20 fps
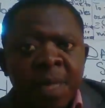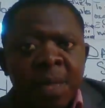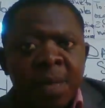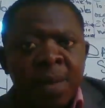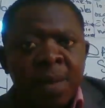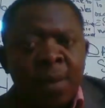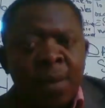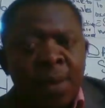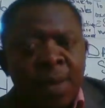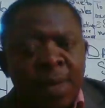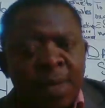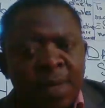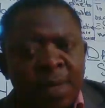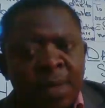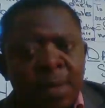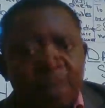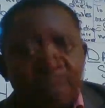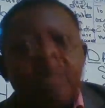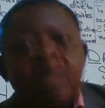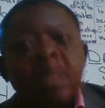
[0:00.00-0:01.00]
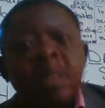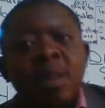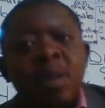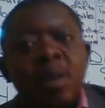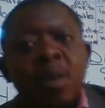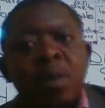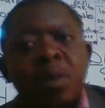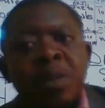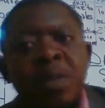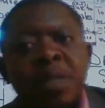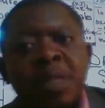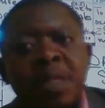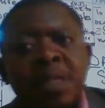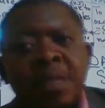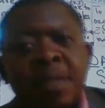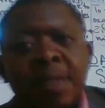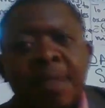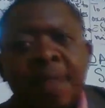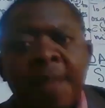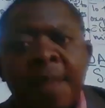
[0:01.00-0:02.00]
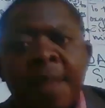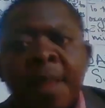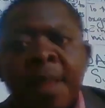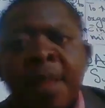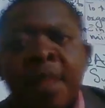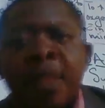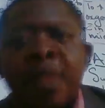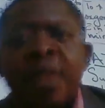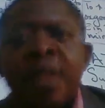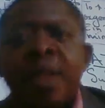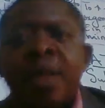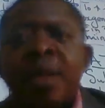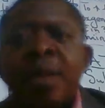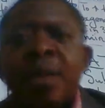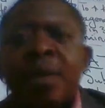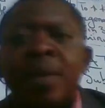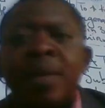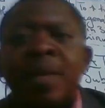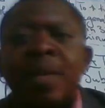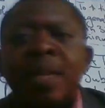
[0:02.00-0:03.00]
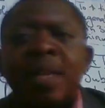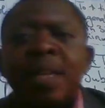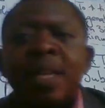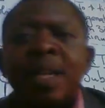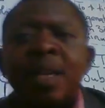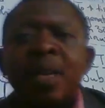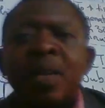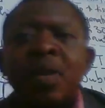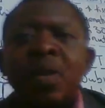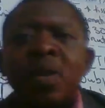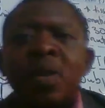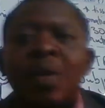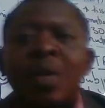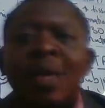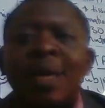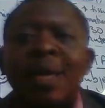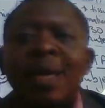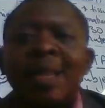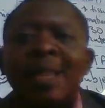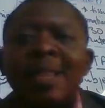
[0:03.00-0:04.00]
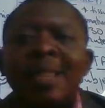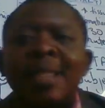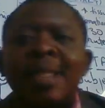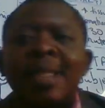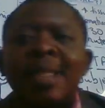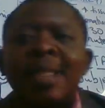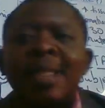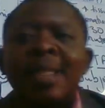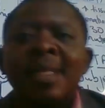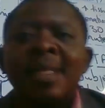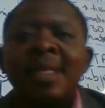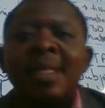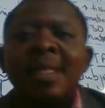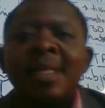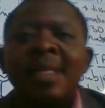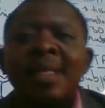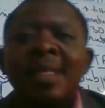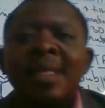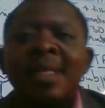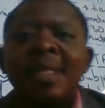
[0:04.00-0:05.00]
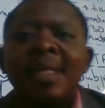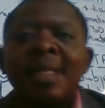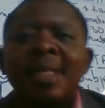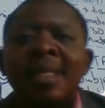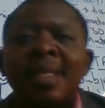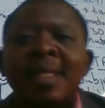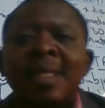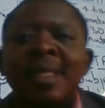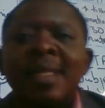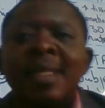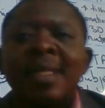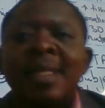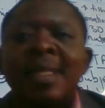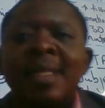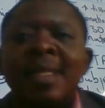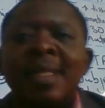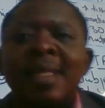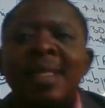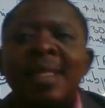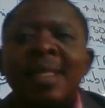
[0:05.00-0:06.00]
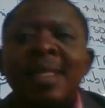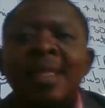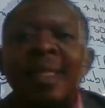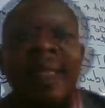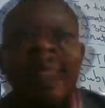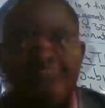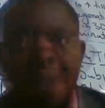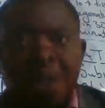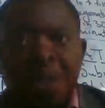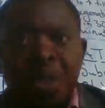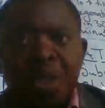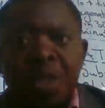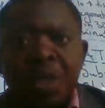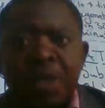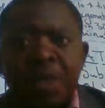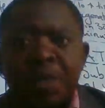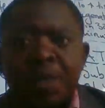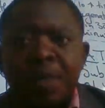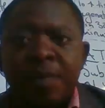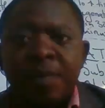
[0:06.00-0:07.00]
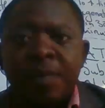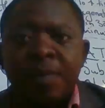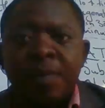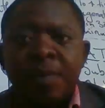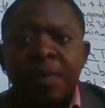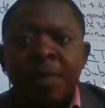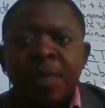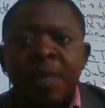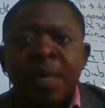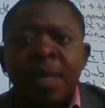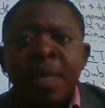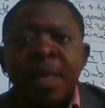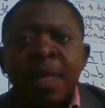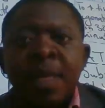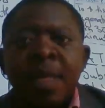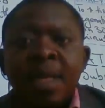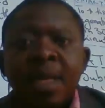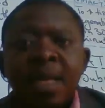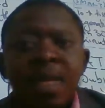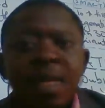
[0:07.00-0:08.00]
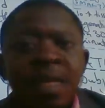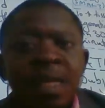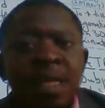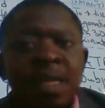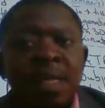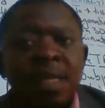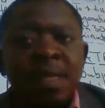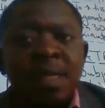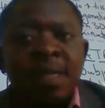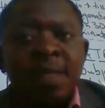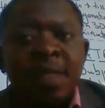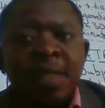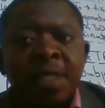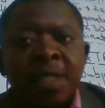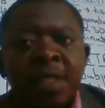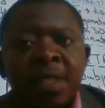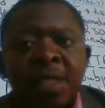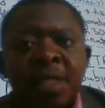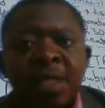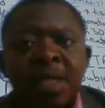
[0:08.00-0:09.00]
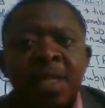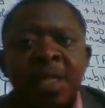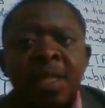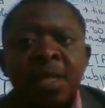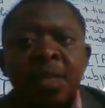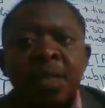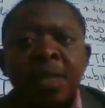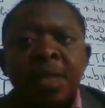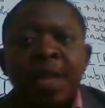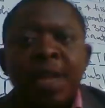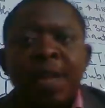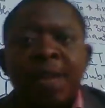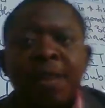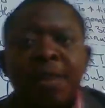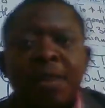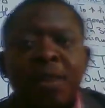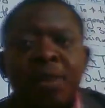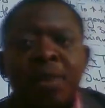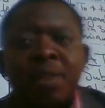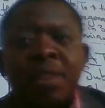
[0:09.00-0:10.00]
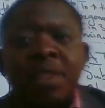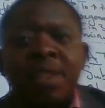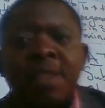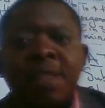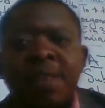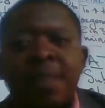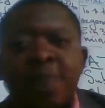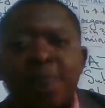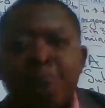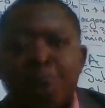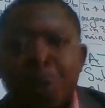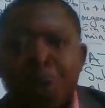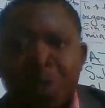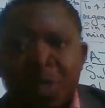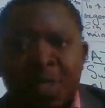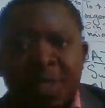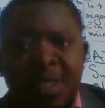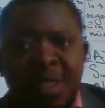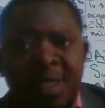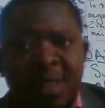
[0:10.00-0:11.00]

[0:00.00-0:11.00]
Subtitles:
All right, so that is our objective there. Then we can now look at the nursing intervention. The nursing interventions here that we have is to give oxygen